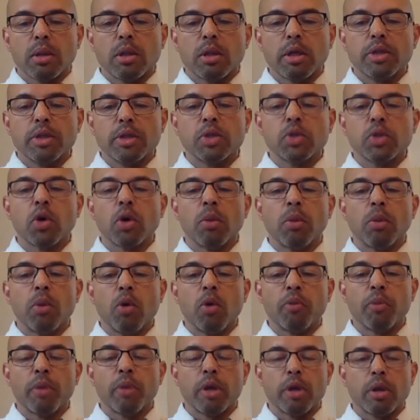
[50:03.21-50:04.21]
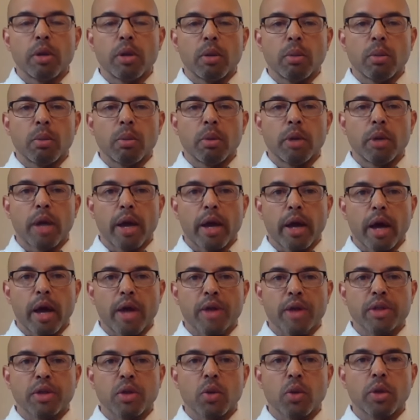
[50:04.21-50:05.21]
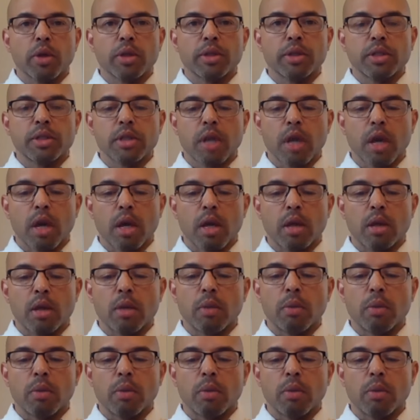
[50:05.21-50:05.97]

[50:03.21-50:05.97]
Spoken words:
leads to a movement, but I think we can say